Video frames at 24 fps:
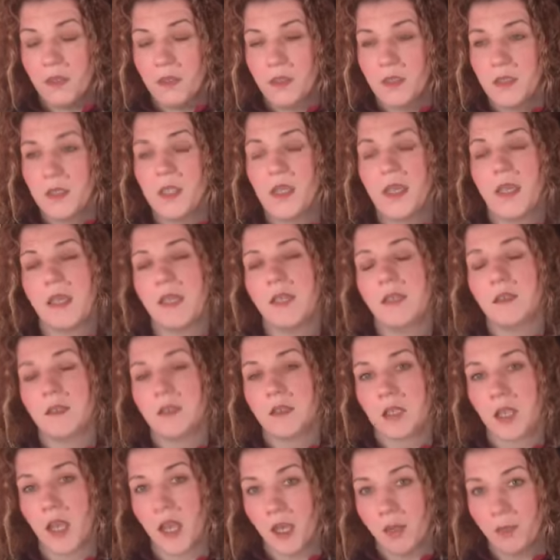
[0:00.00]
Take the
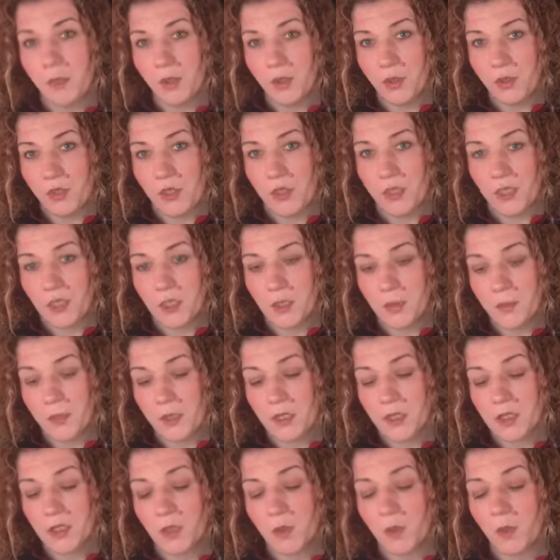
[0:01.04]
time you need
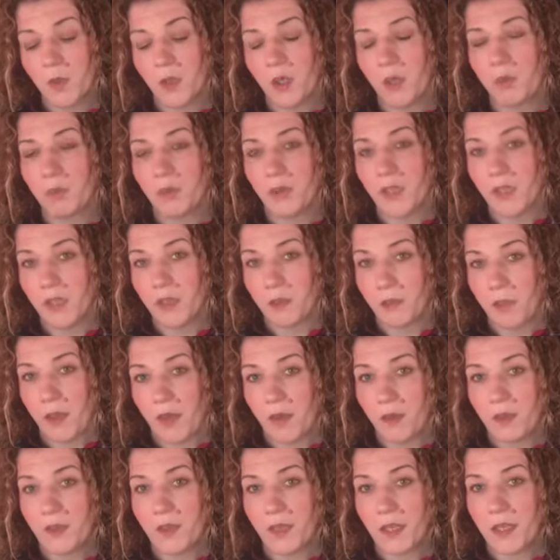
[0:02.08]
because it will bring
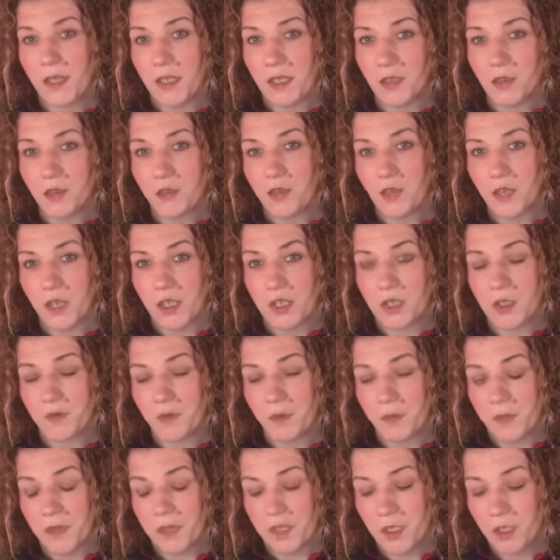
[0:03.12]
about that inner
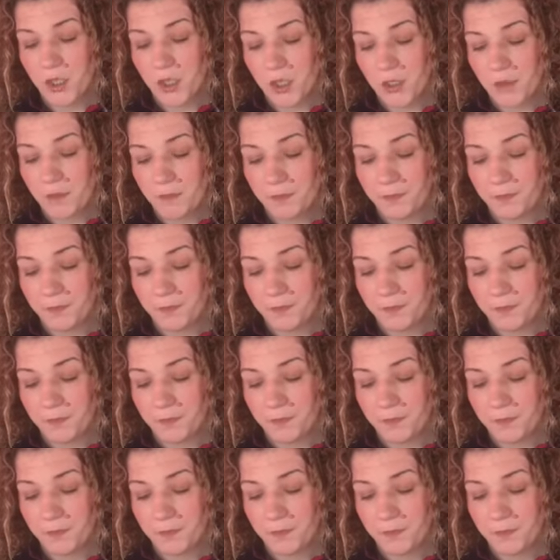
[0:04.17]
transformation.